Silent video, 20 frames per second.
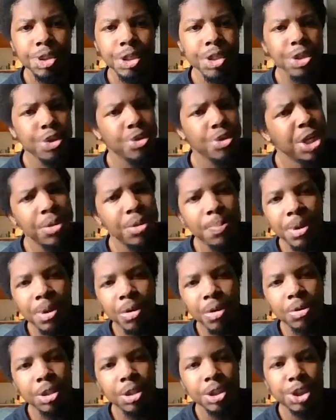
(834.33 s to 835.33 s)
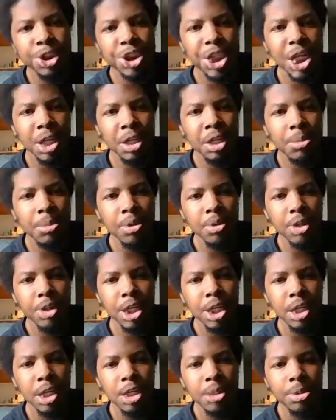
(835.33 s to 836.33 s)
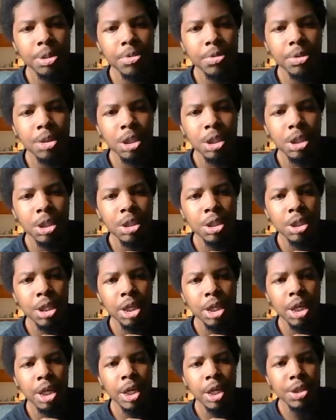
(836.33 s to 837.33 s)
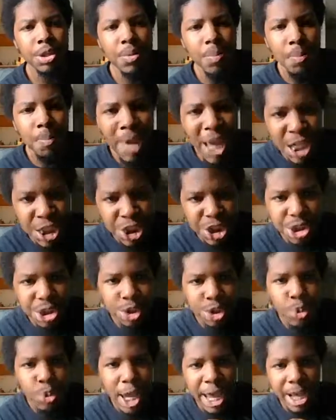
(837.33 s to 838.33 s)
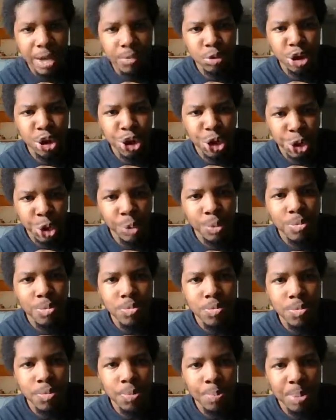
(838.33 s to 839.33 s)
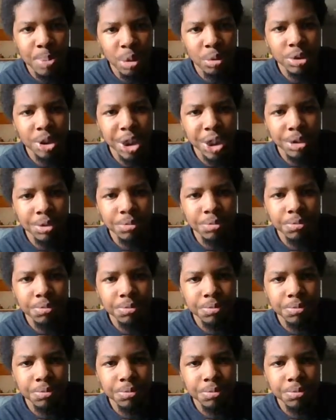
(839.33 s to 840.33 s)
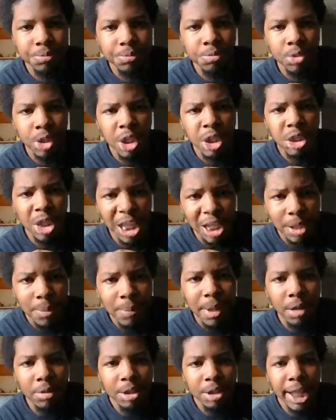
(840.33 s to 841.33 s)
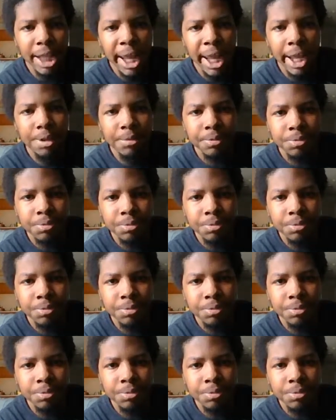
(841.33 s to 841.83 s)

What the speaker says: you didn't build the GIW or EIW. The matches you had with Shu built it. Think about that.